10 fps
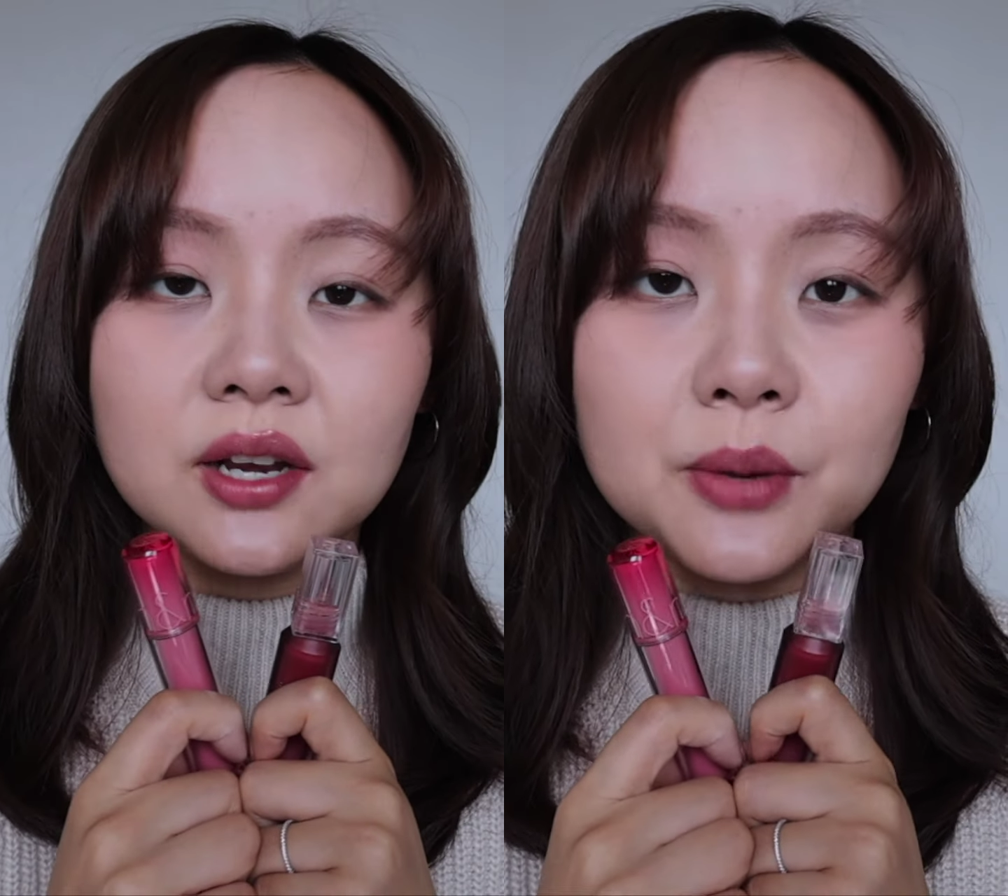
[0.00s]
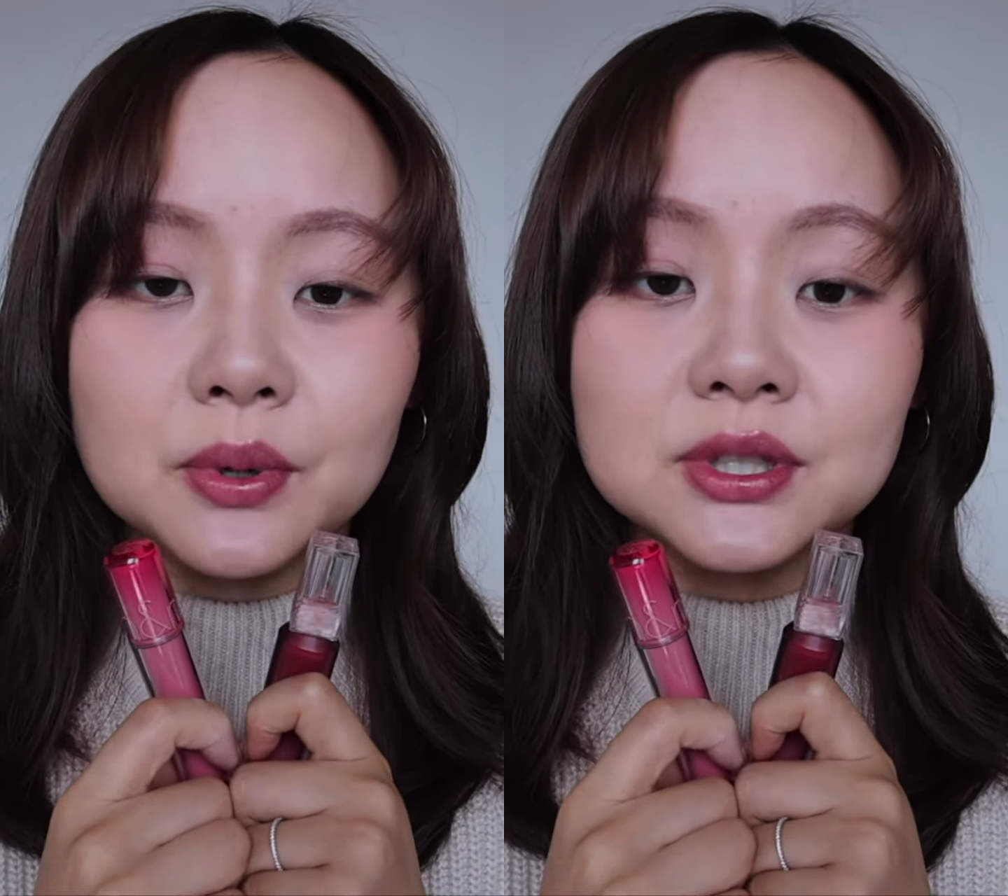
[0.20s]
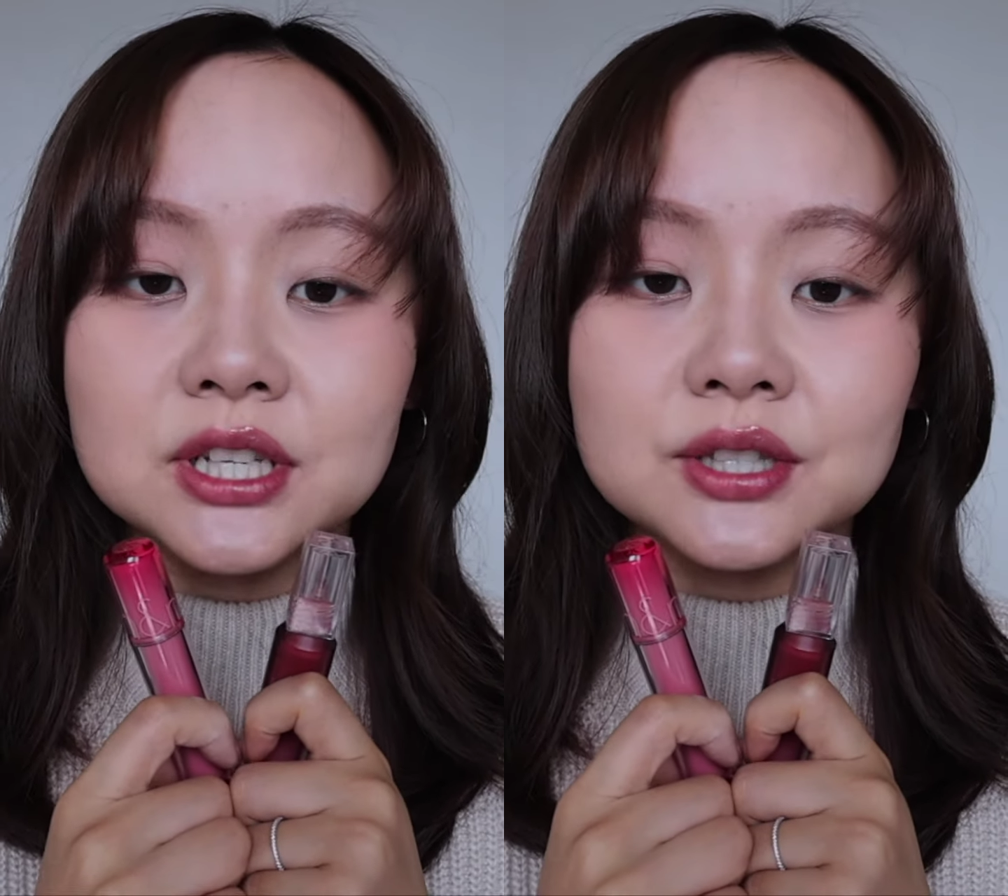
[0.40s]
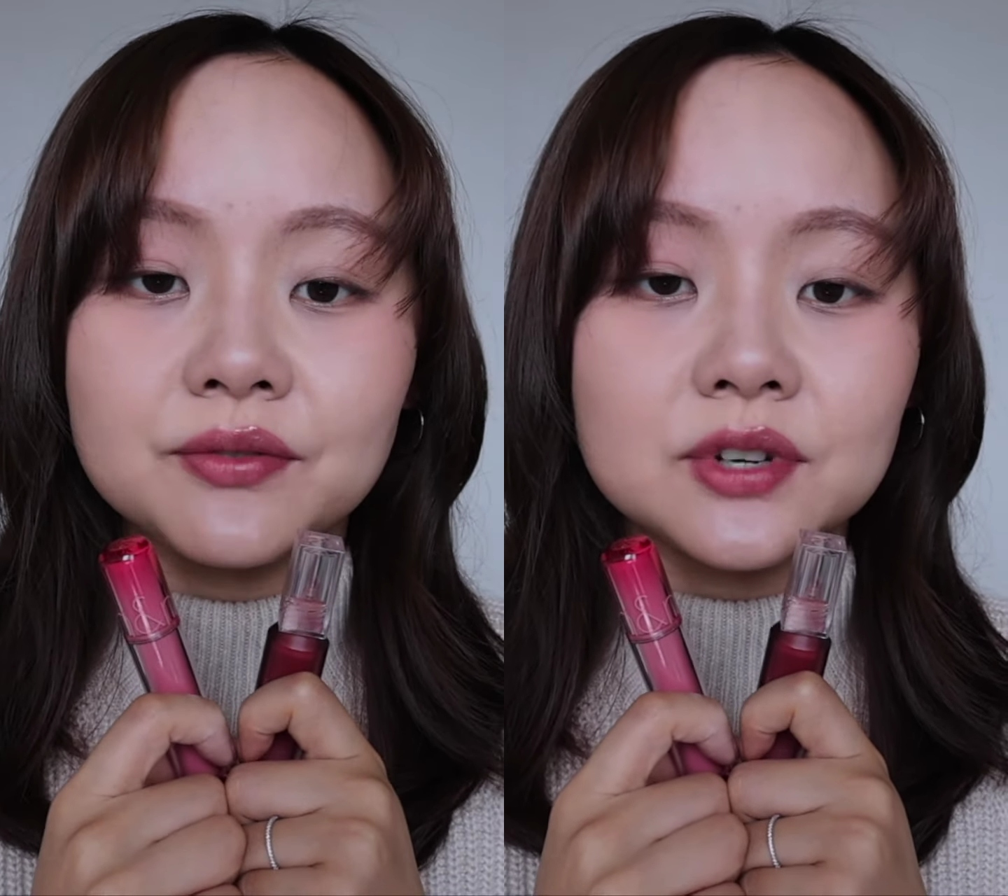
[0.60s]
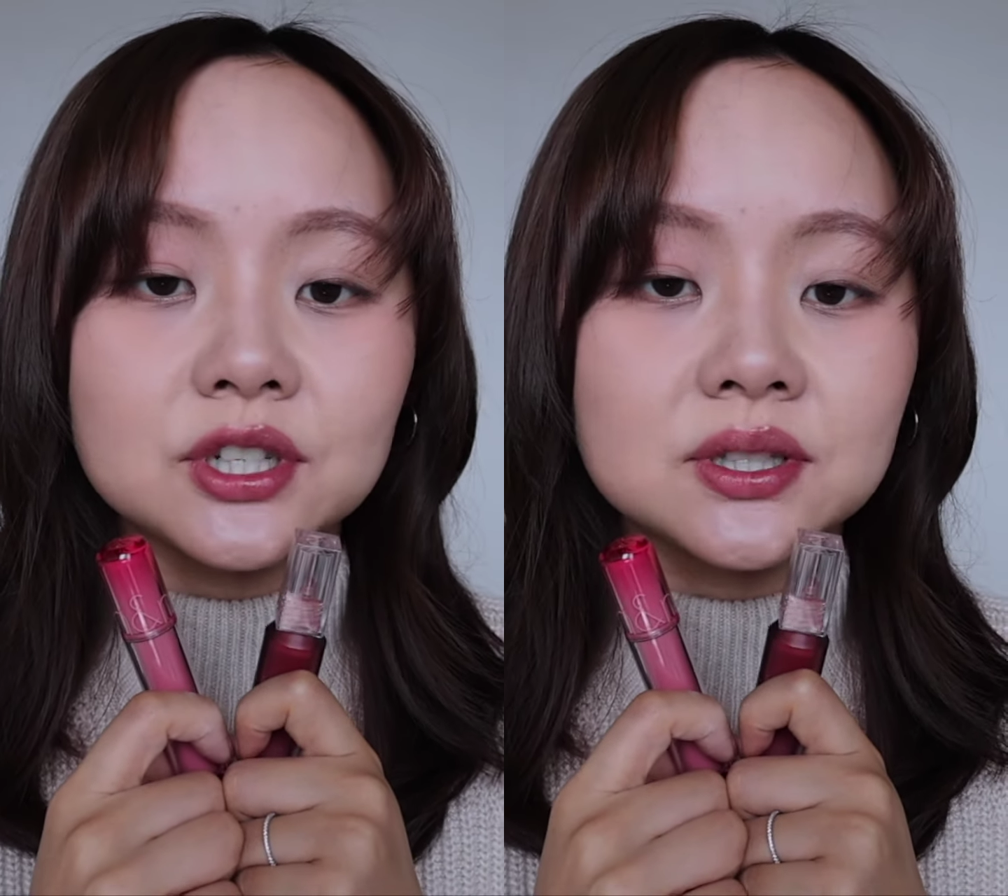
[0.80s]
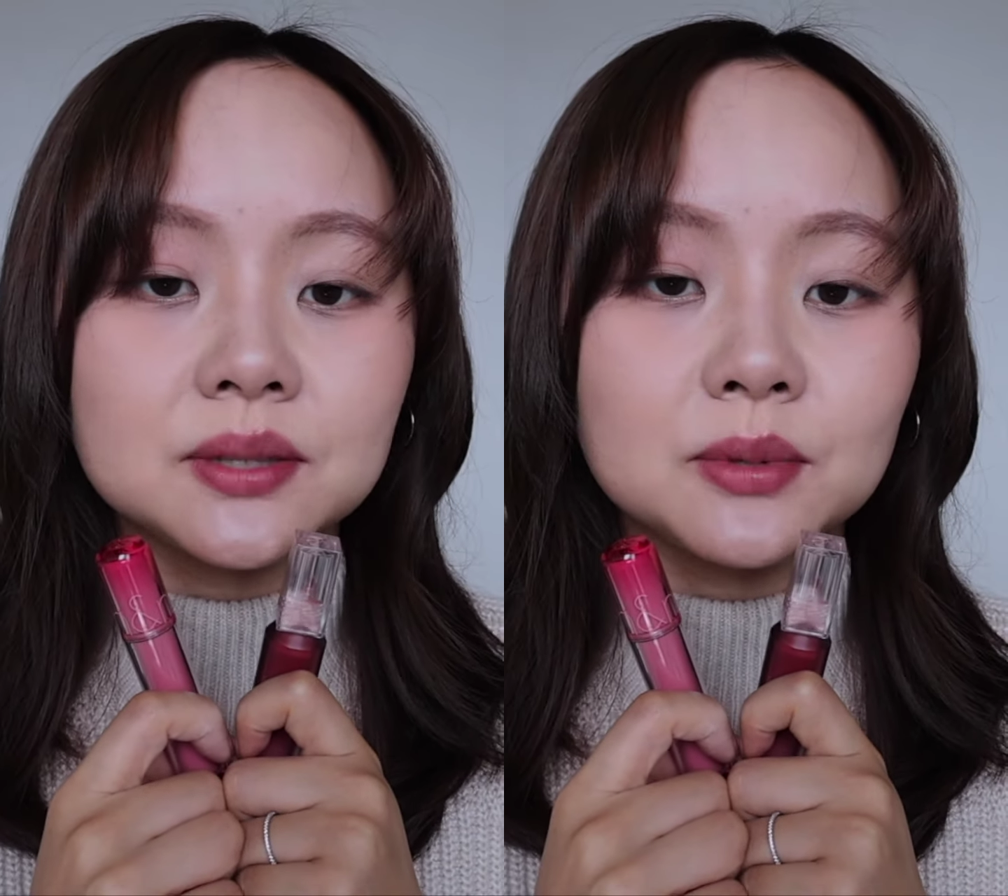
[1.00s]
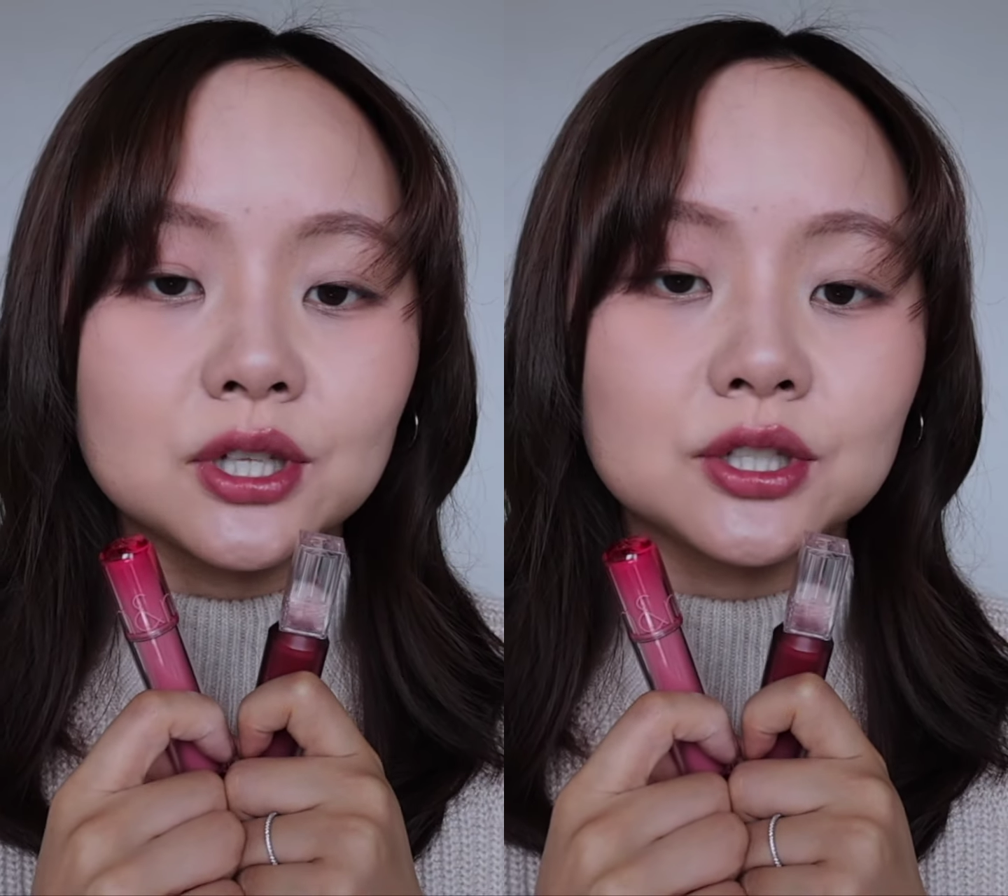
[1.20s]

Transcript: Hip Rose has a very similar